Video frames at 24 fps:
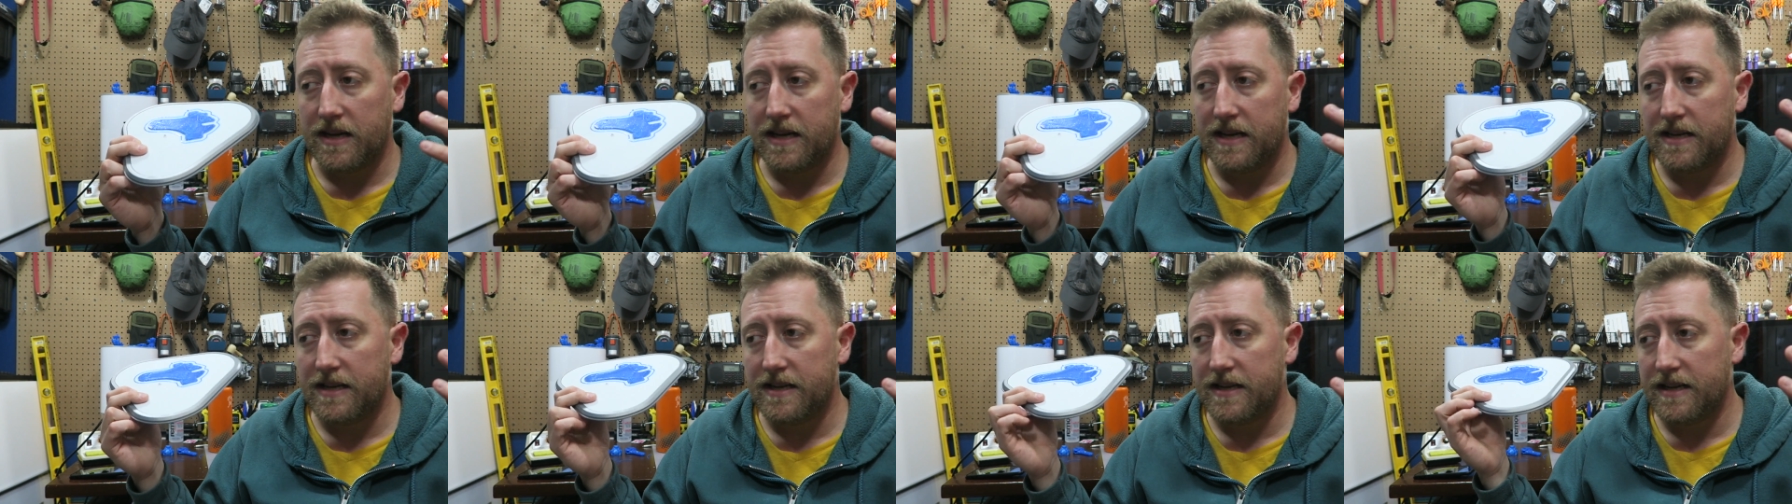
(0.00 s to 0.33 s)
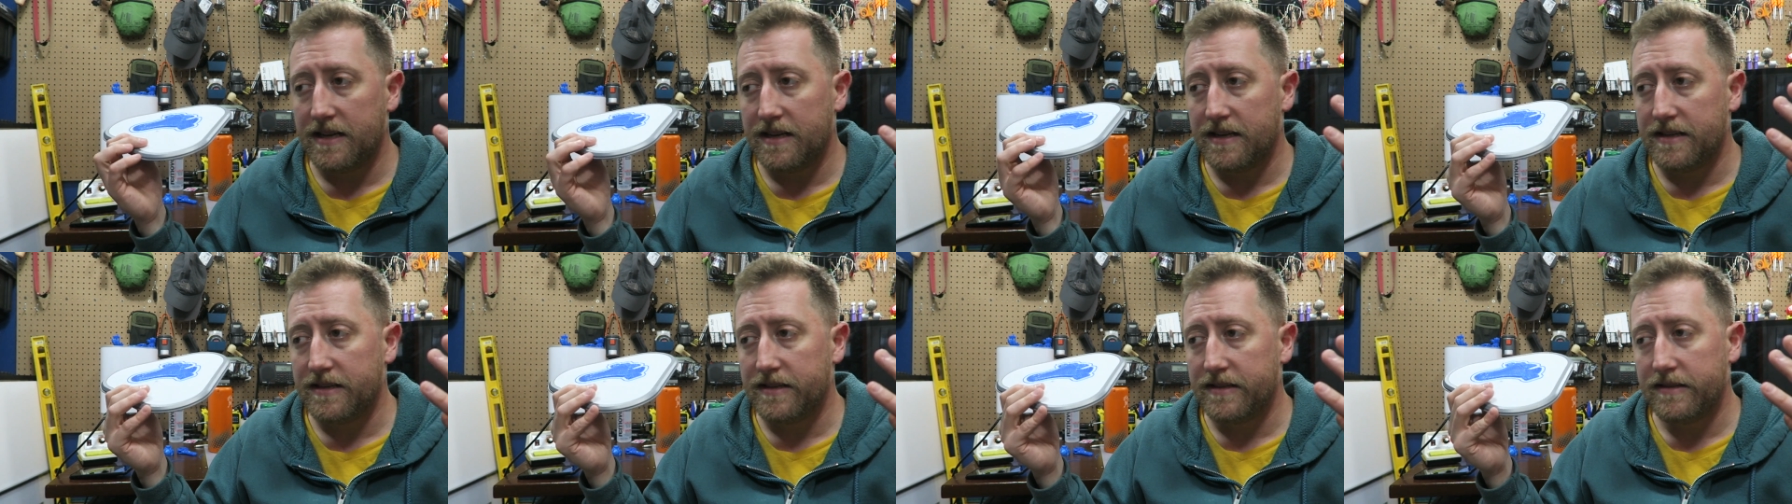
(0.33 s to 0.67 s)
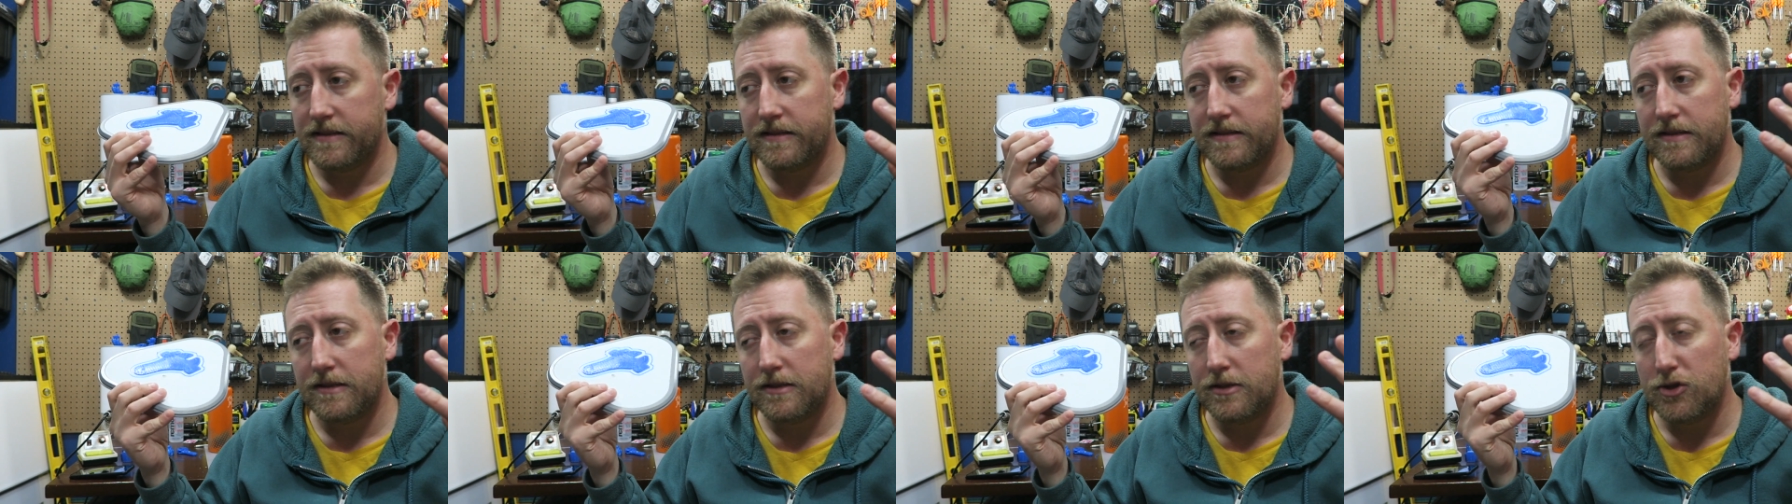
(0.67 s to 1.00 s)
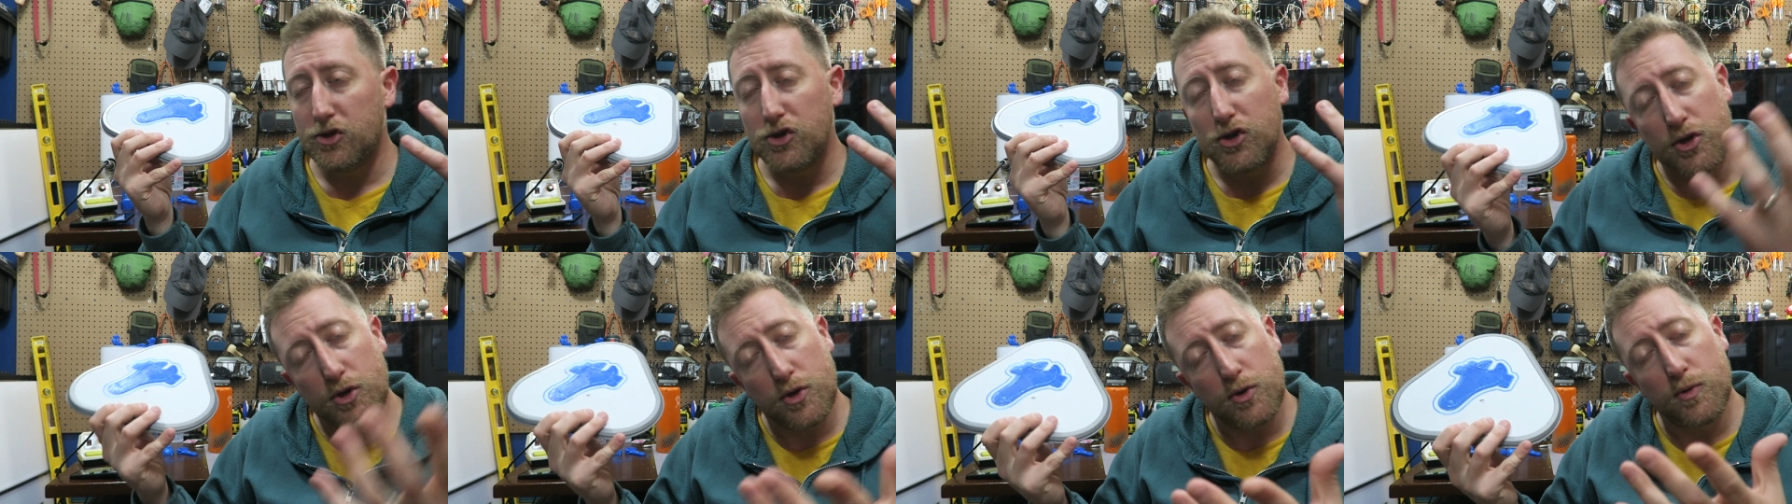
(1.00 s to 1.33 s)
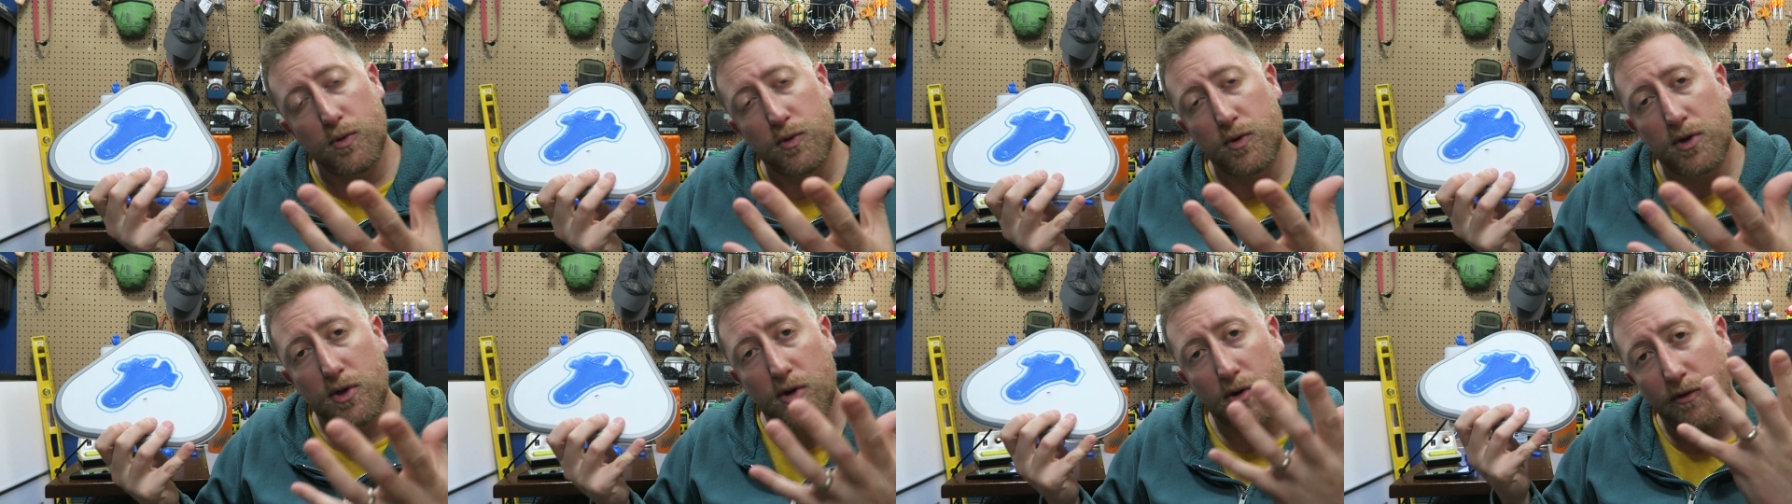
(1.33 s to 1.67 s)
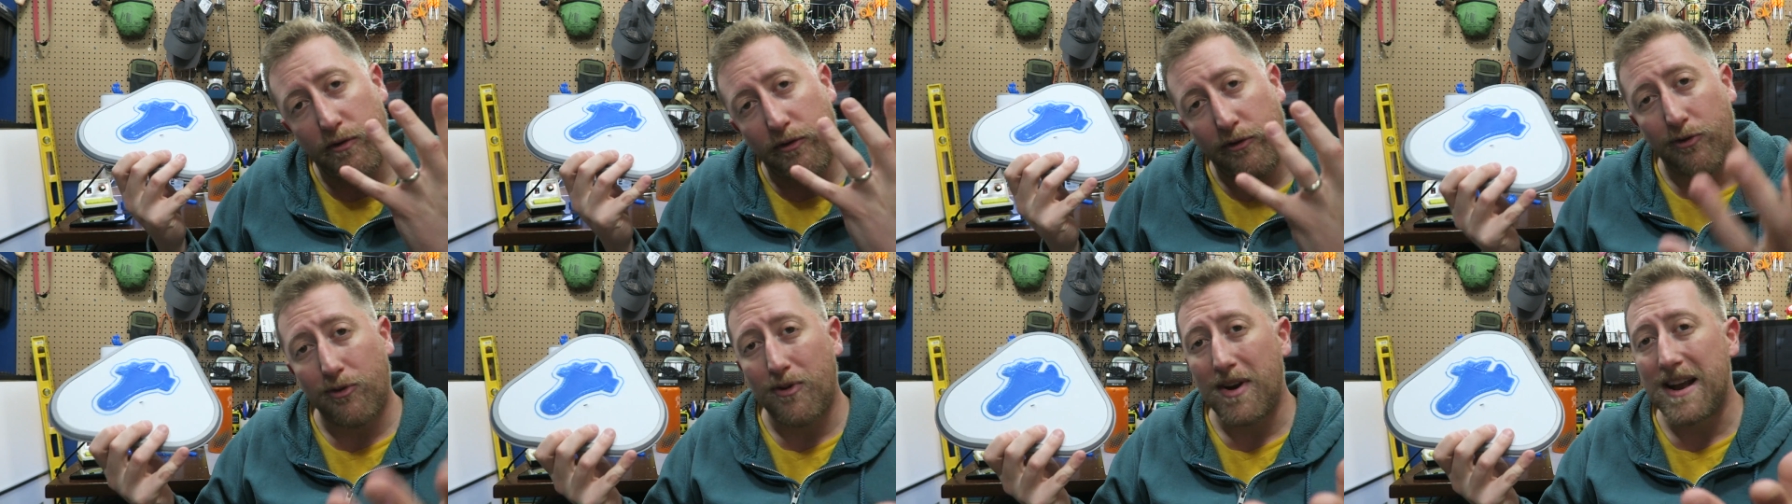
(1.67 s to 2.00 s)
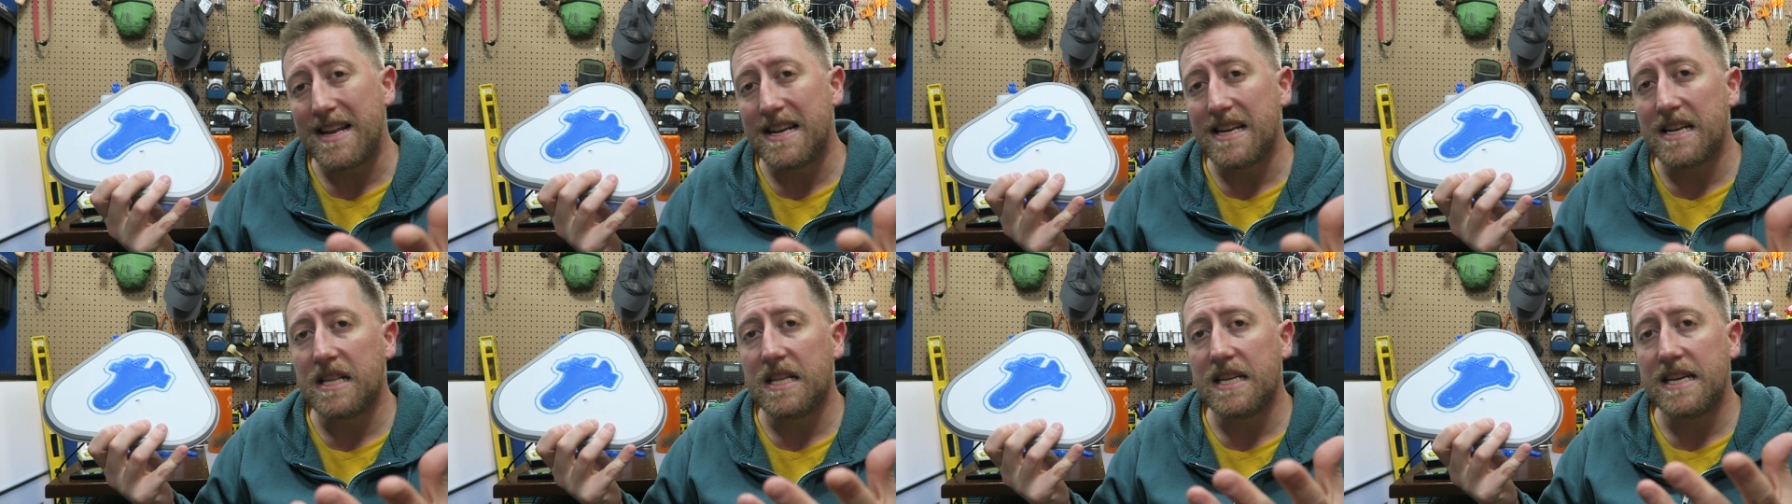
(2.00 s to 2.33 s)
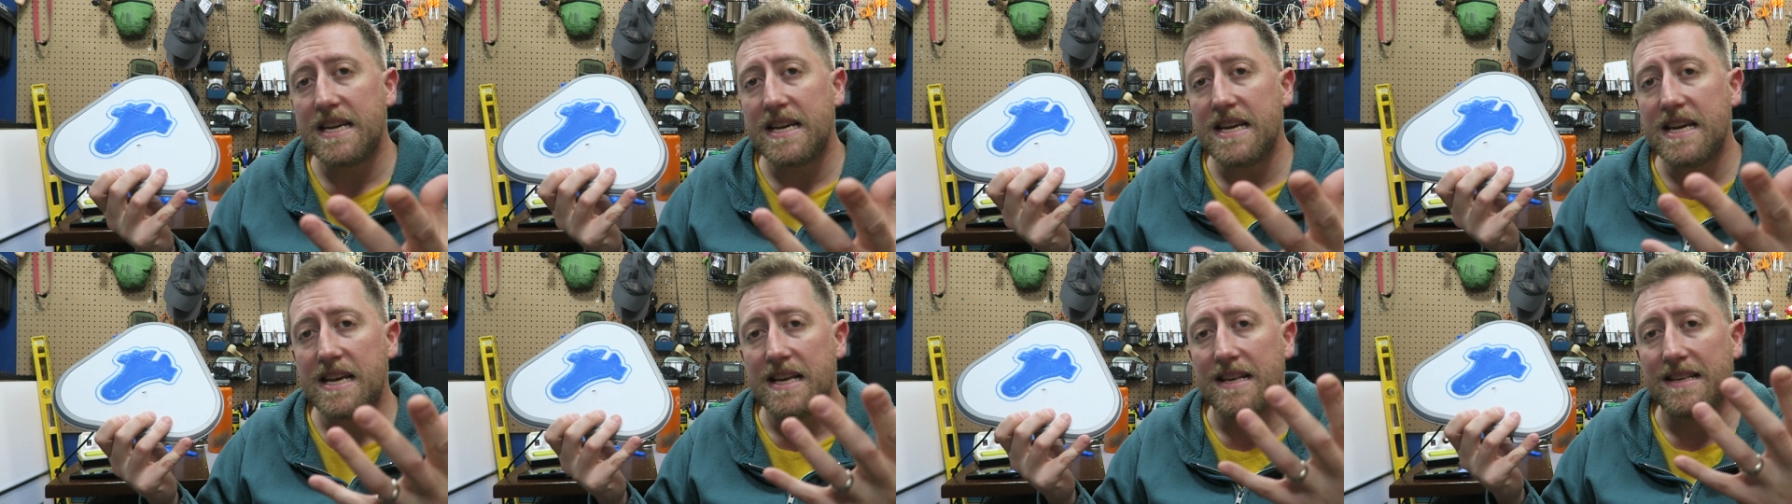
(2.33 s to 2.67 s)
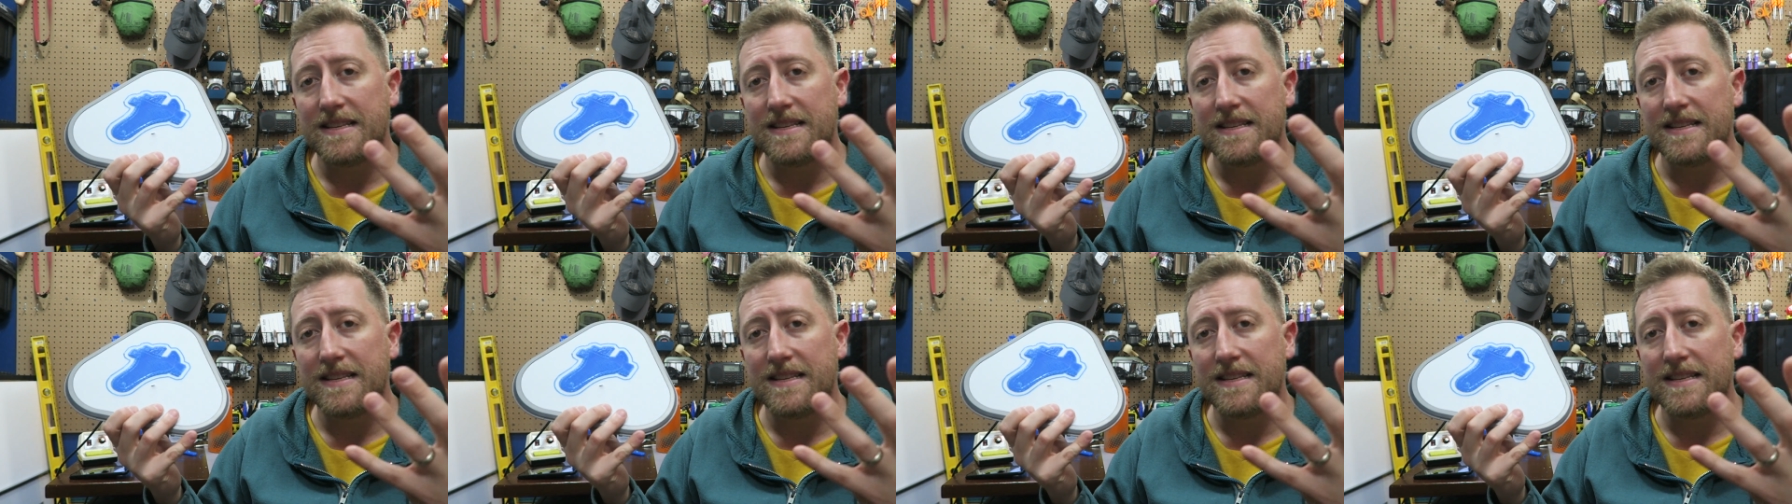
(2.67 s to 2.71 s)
it is user-friendly,